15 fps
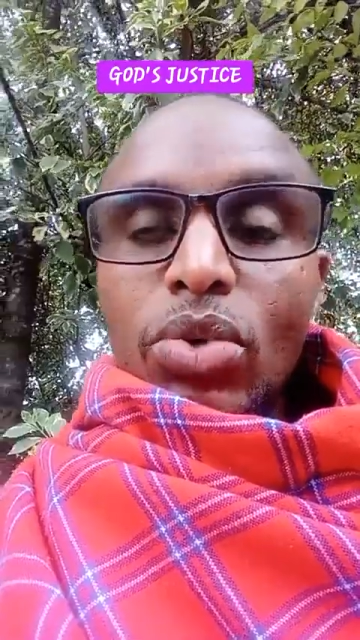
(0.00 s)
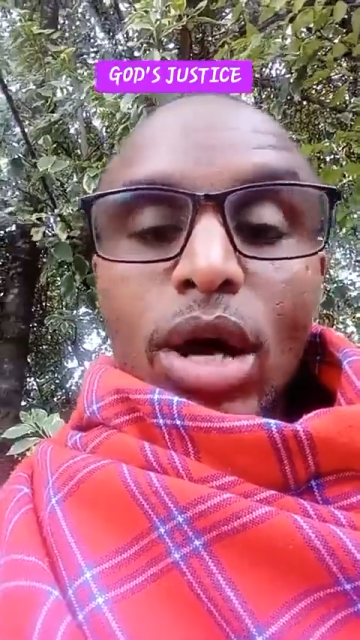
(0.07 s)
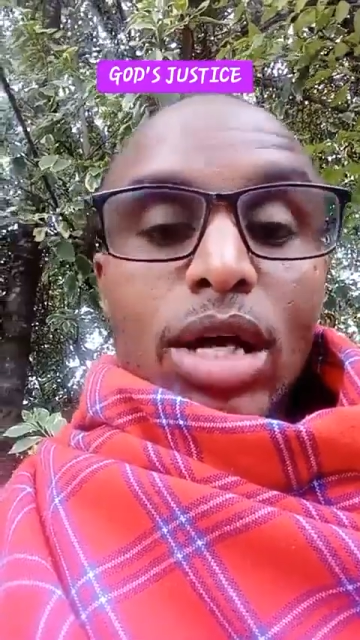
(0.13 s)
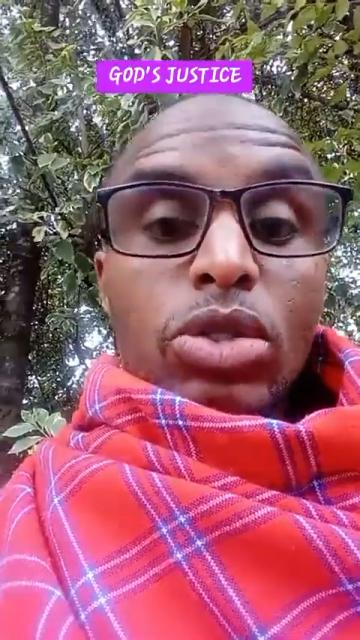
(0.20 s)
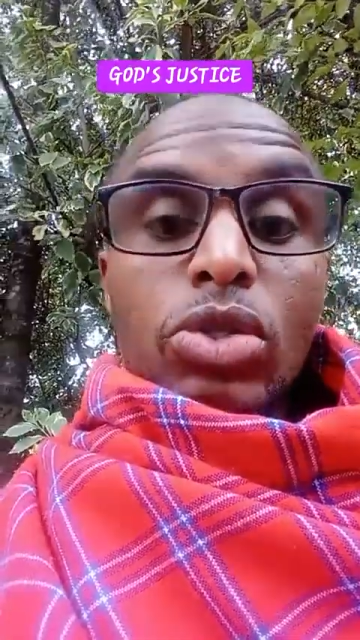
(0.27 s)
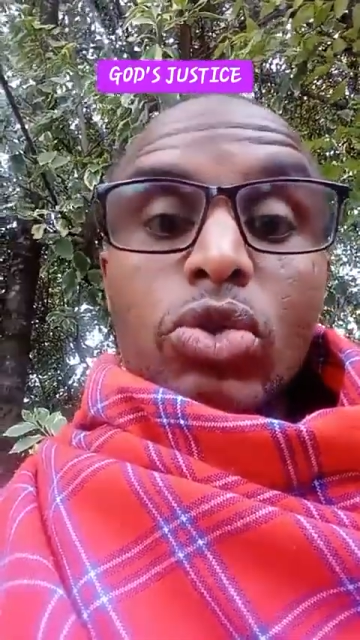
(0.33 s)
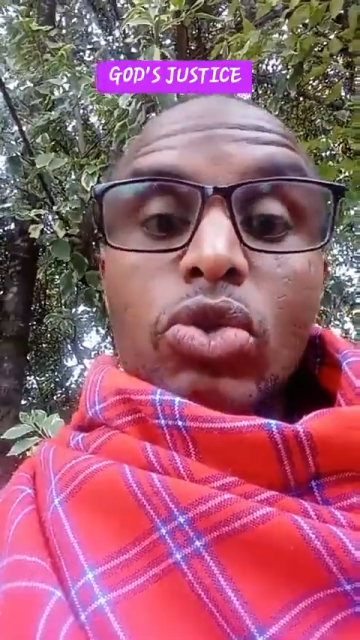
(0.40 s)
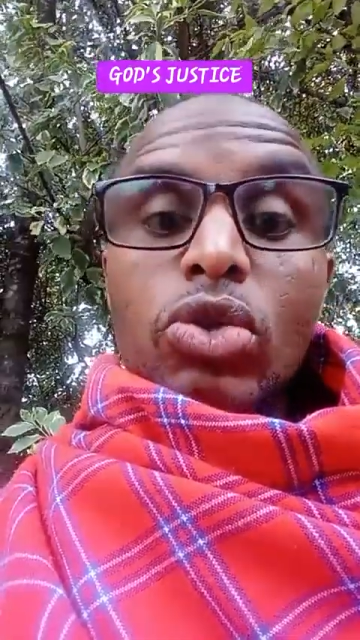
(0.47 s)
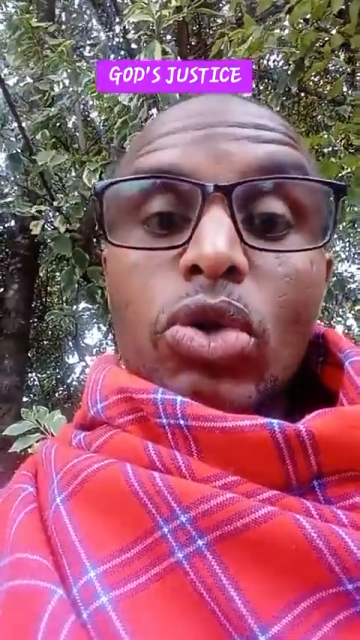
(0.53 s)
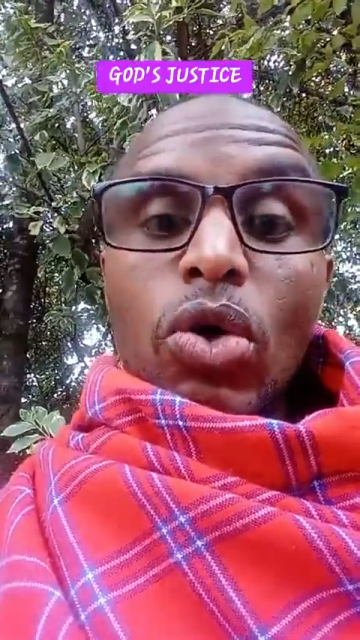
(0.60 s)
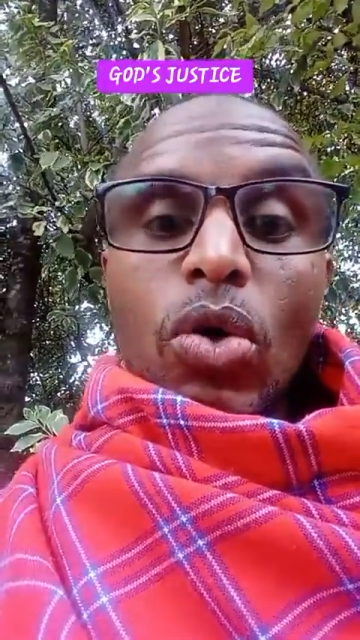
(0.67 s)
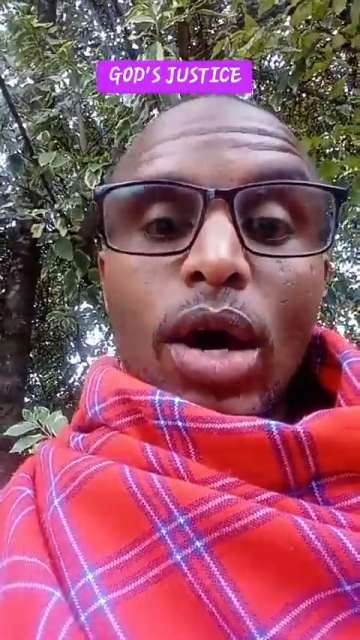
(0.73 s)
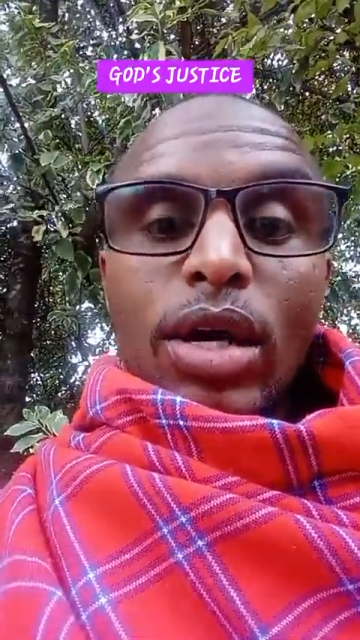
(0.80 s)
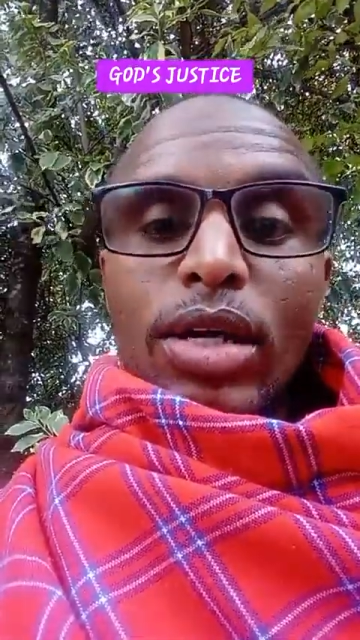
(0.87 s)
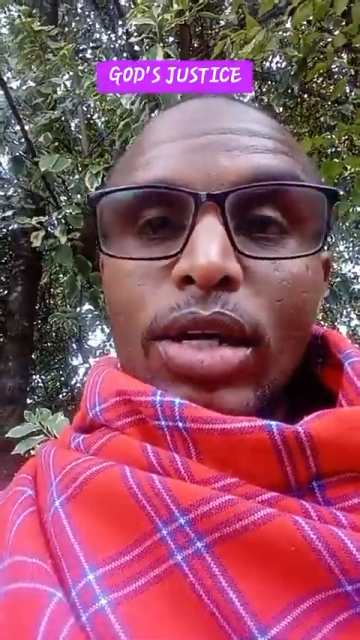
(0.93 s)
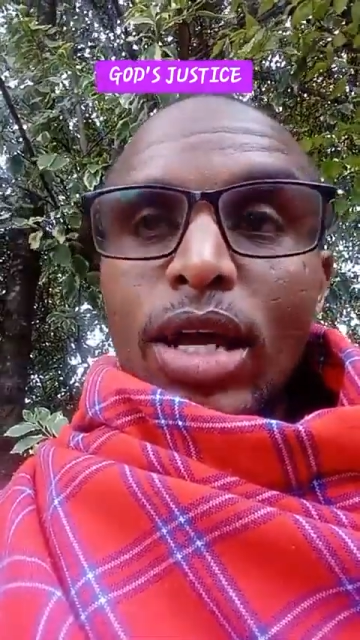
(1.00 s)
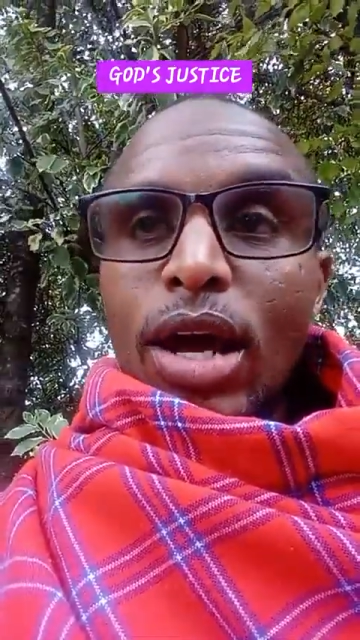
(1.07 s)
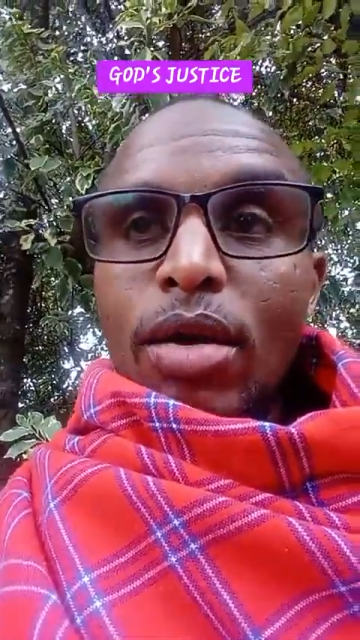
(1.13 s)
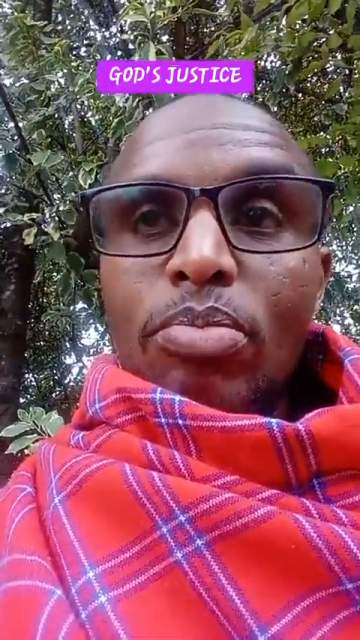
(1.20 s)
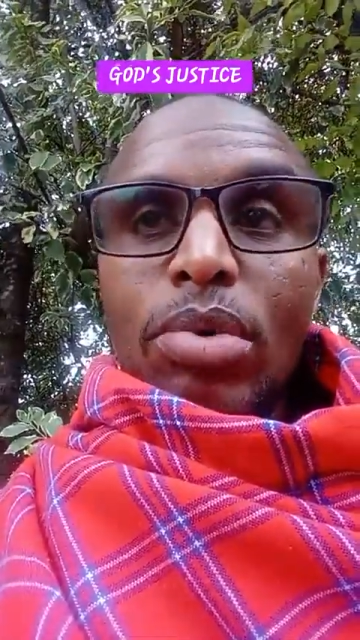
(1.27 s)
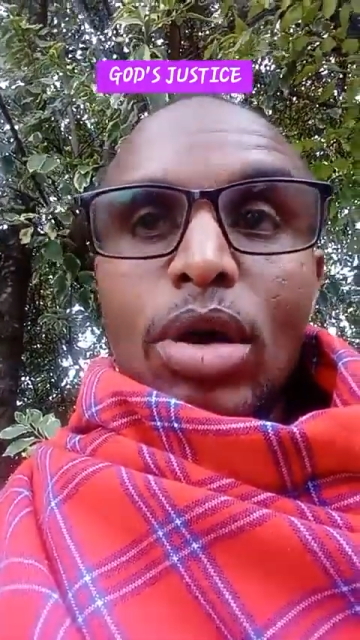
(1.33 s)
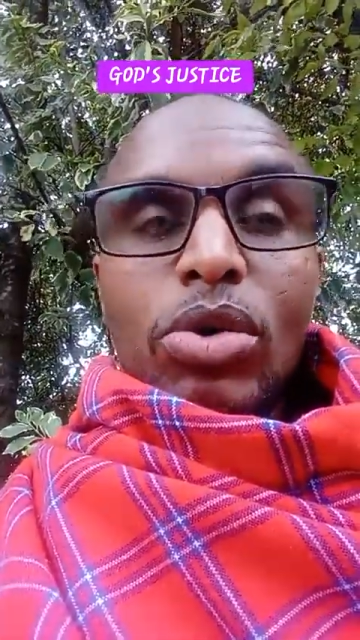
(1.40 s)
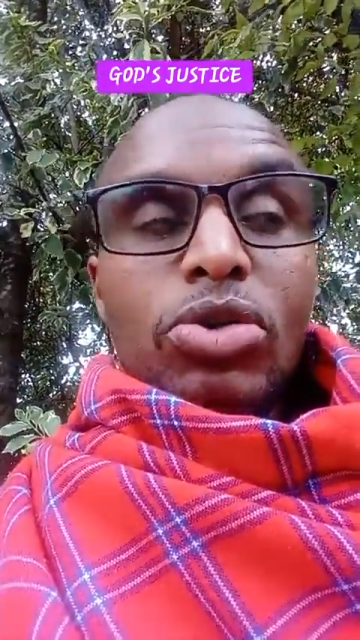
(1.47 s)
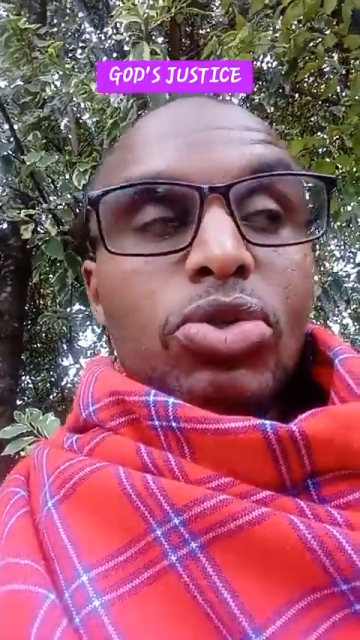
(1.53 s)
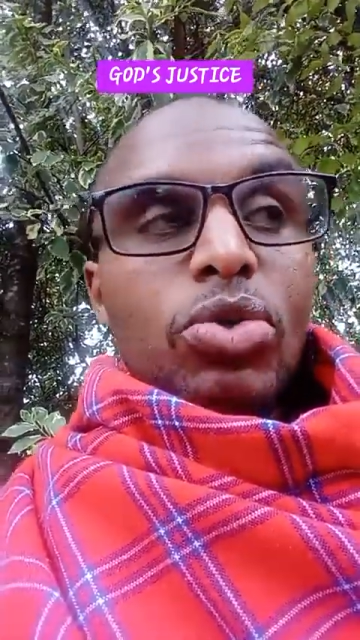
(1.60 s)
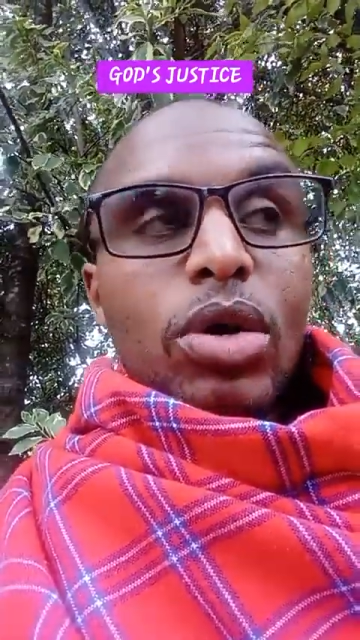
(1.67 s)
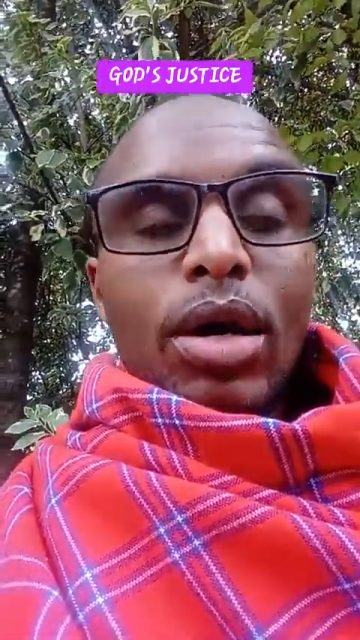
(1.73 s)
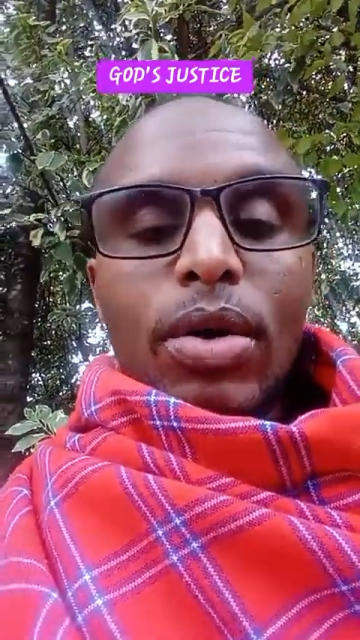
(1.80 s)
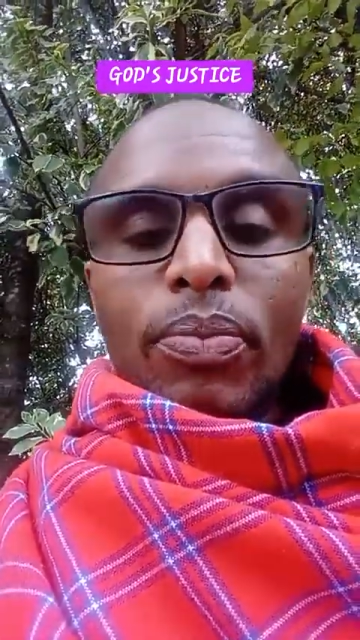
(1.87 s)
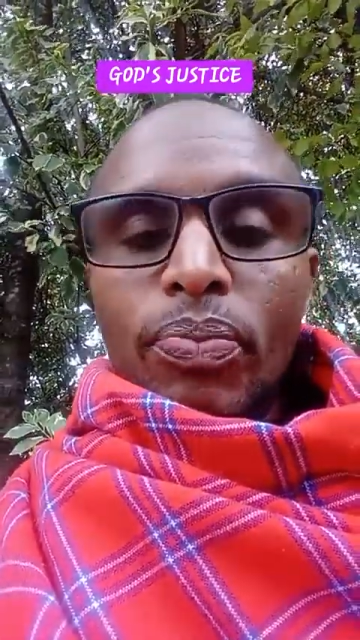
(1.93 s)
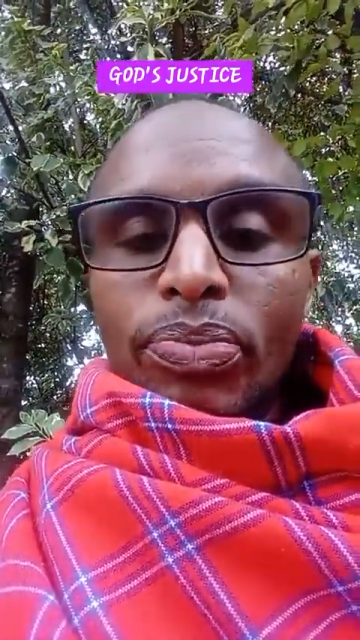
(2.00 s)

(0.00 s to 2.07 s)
has no idea about your